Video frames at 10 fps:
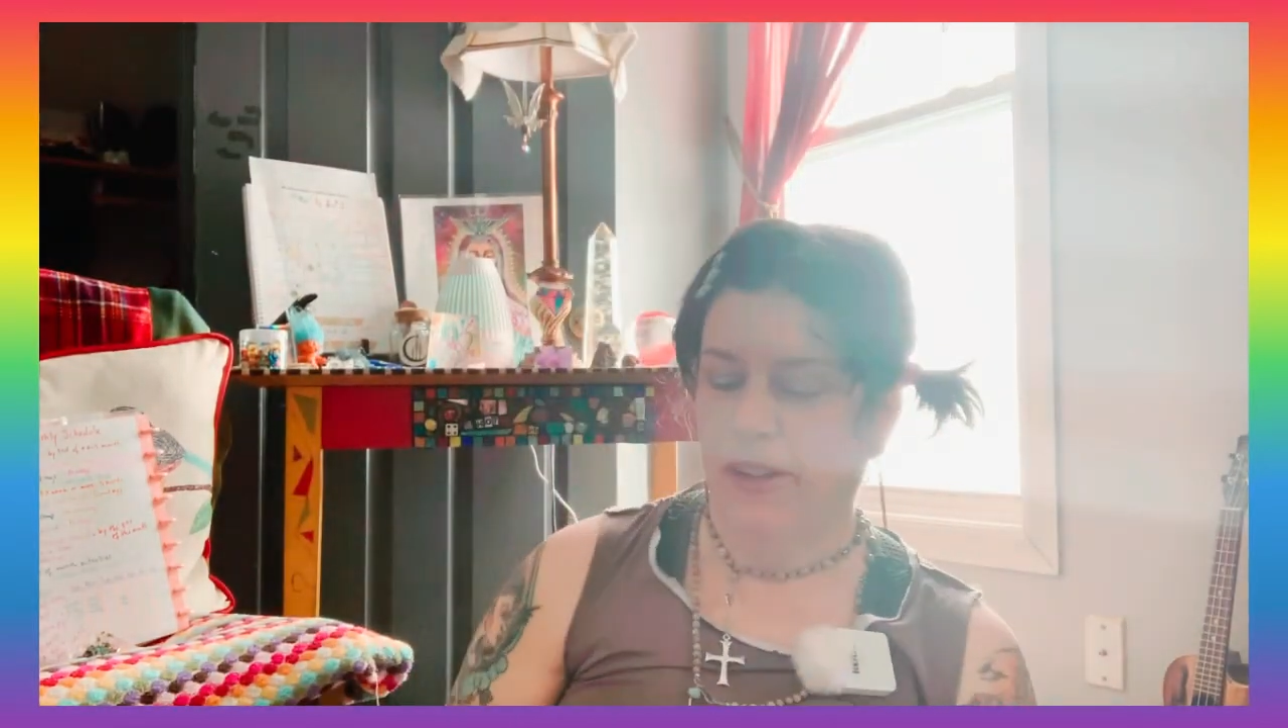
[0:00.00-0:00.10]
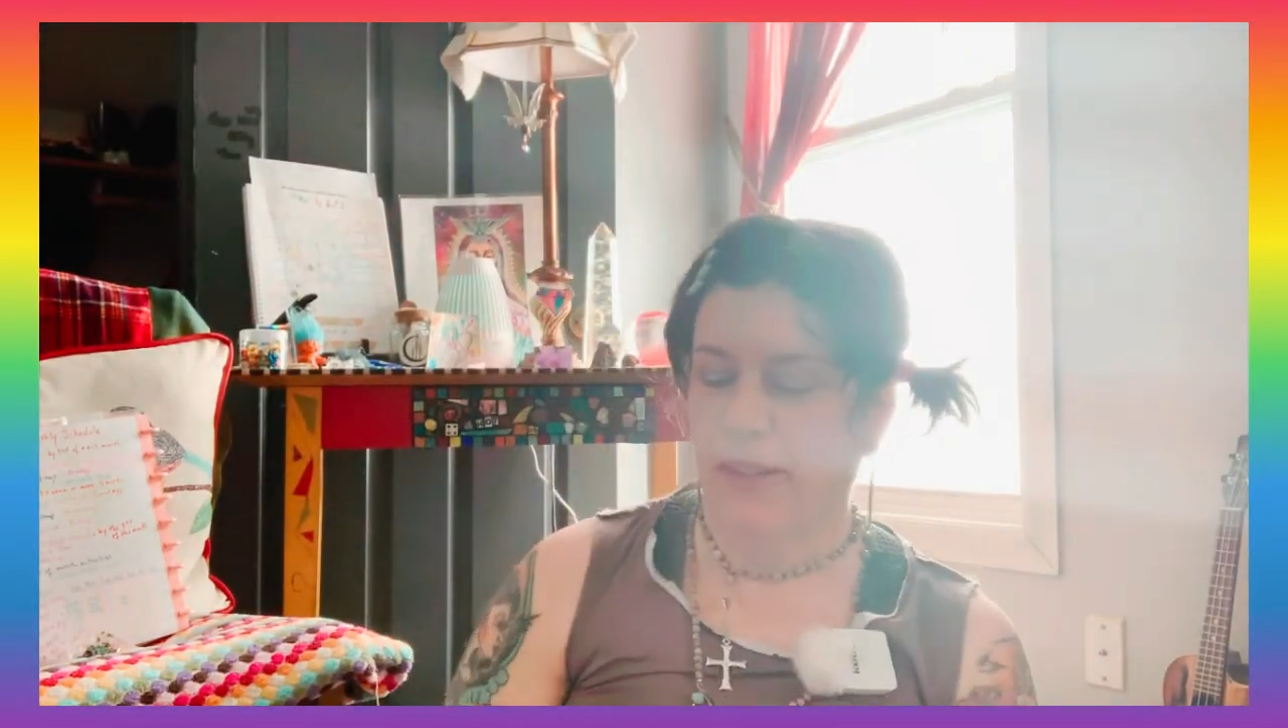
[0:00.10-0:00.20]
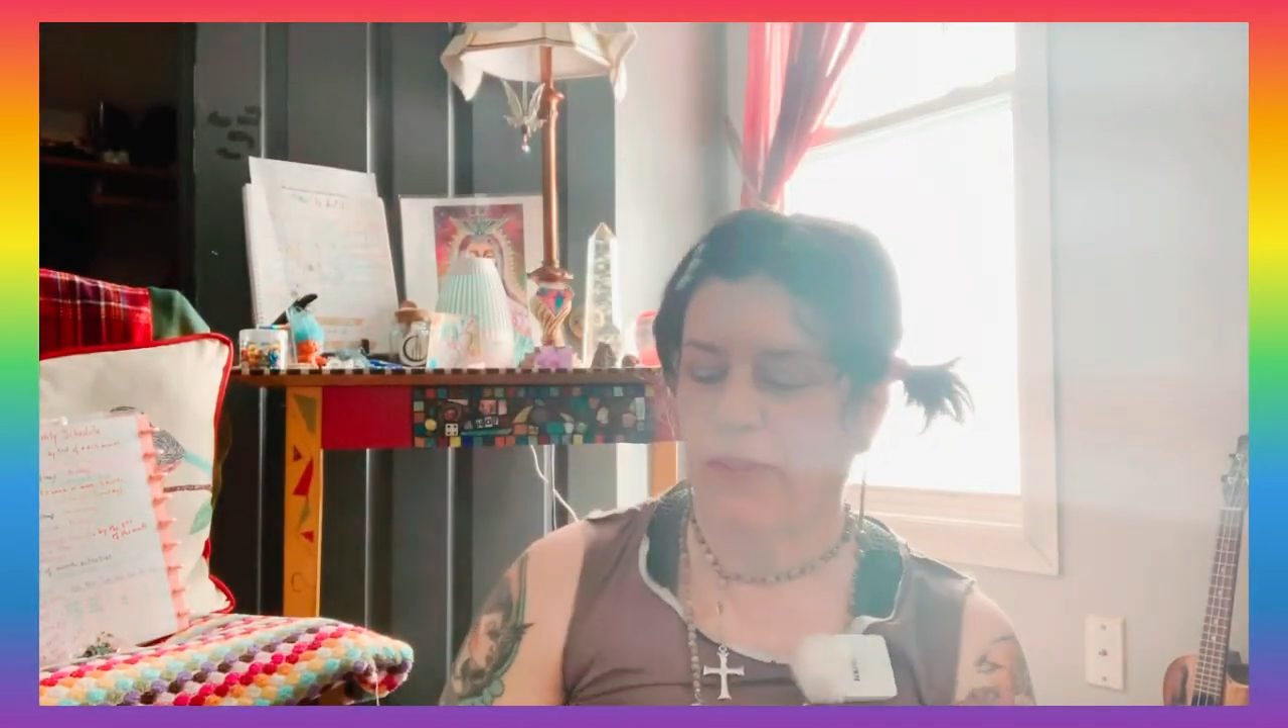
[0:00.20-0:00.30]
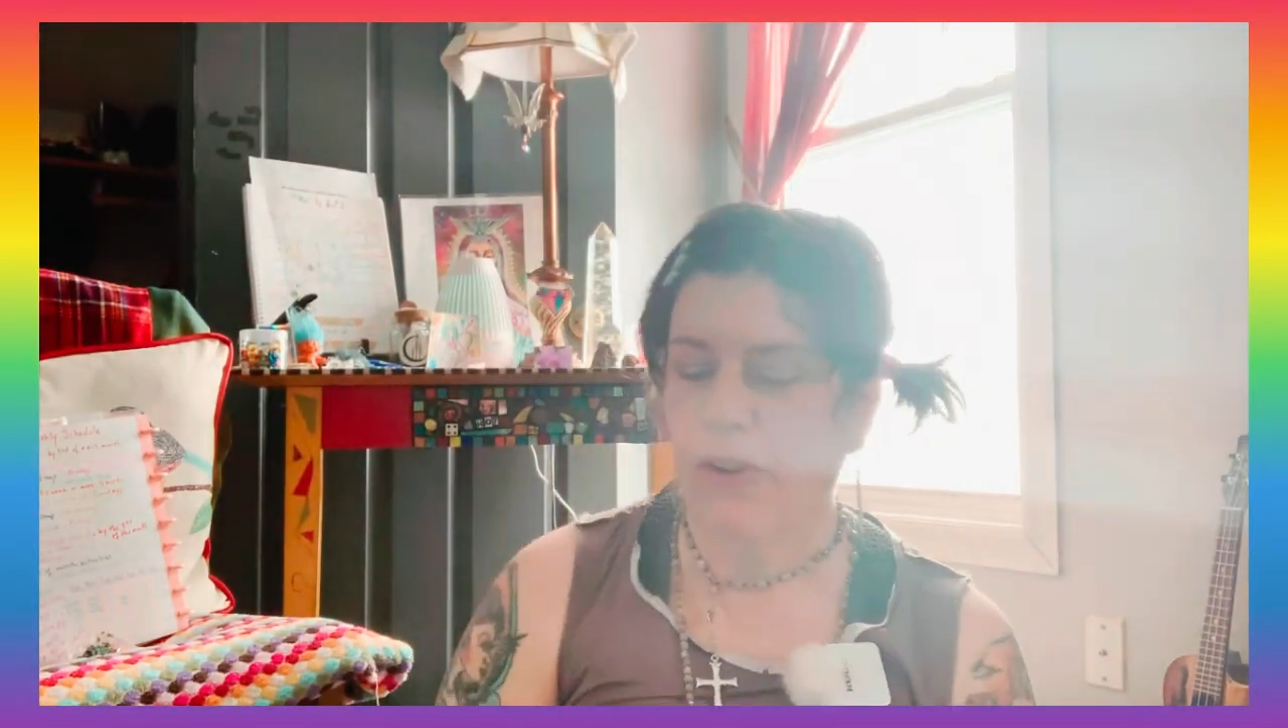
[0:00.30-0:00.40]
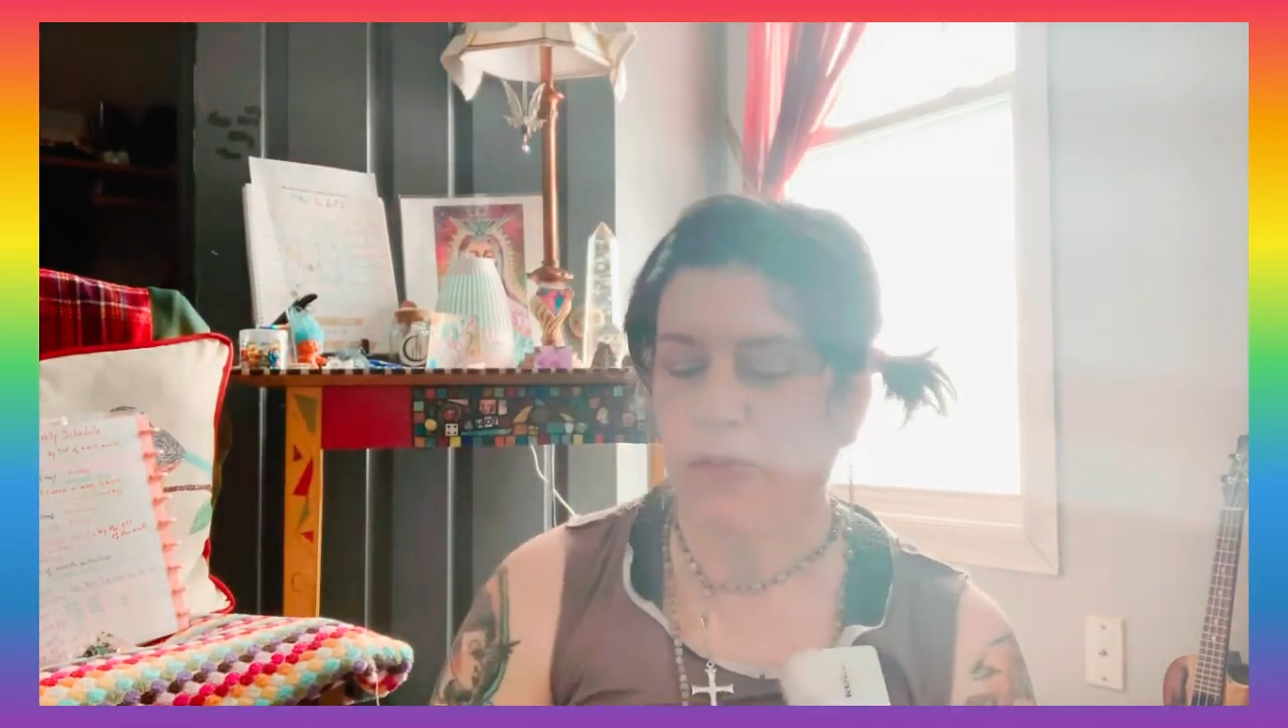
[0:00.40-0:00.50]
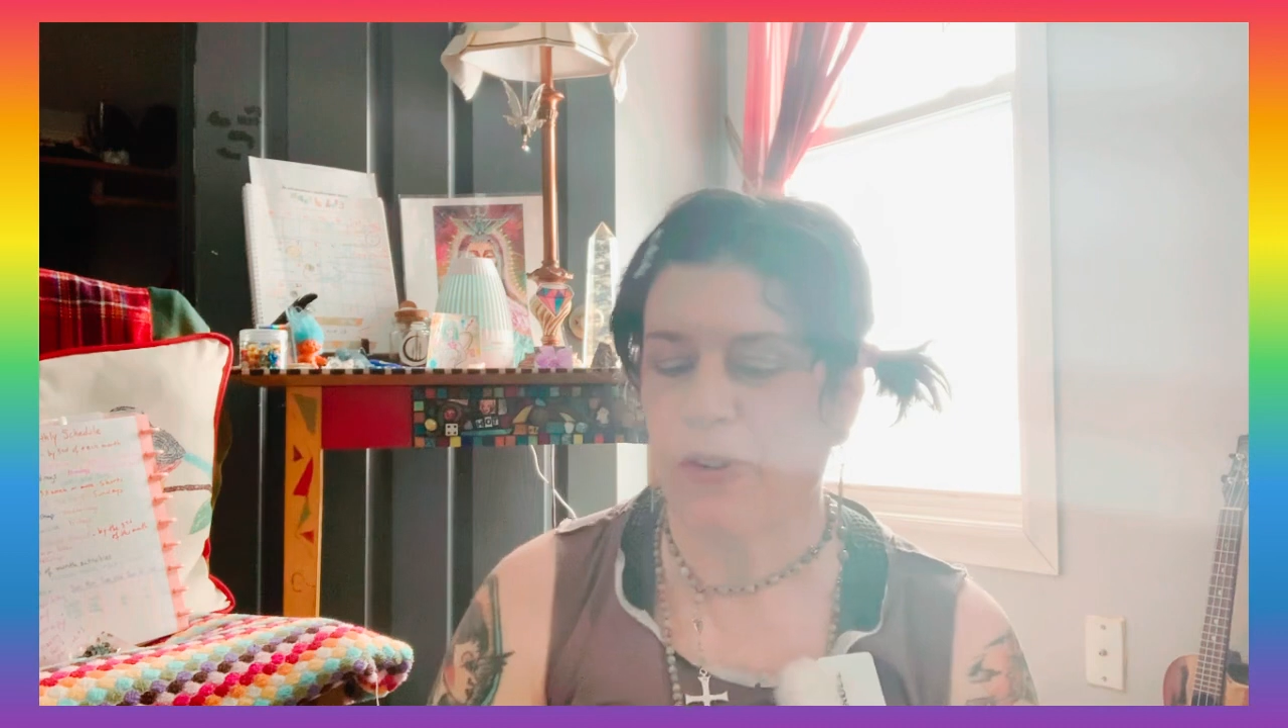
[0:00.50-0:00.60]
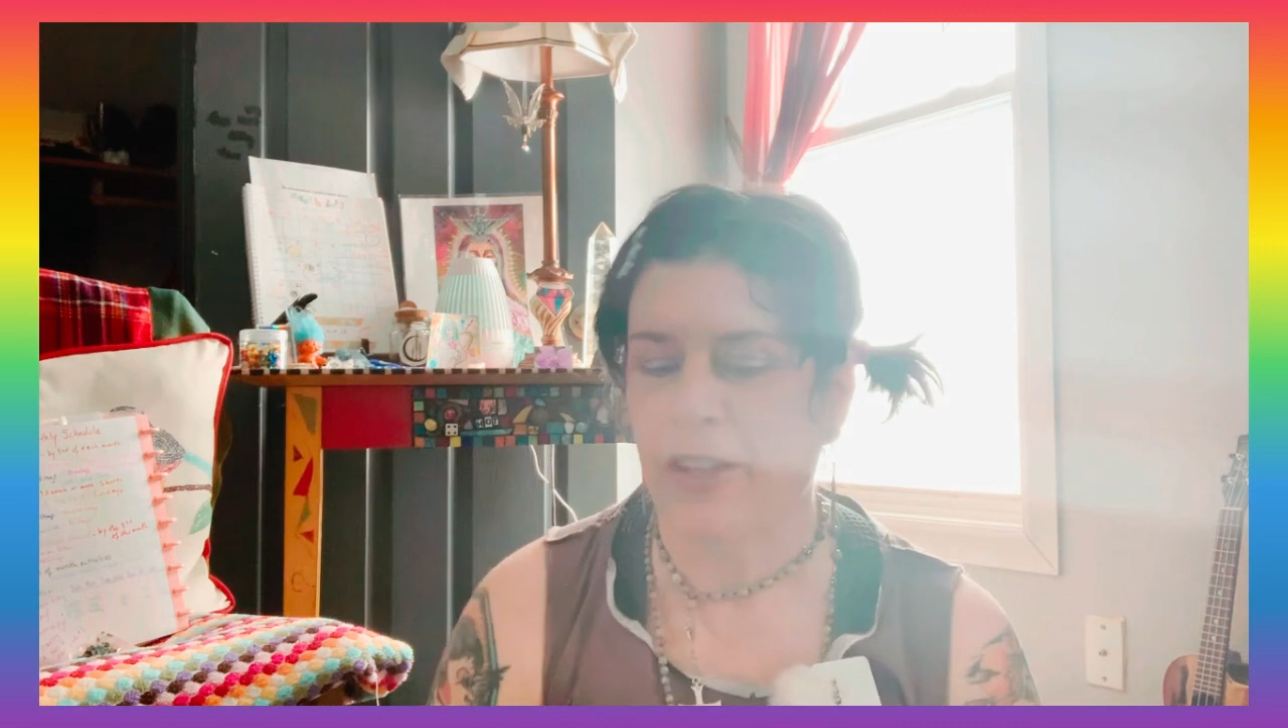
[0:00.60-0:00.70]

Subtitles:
of over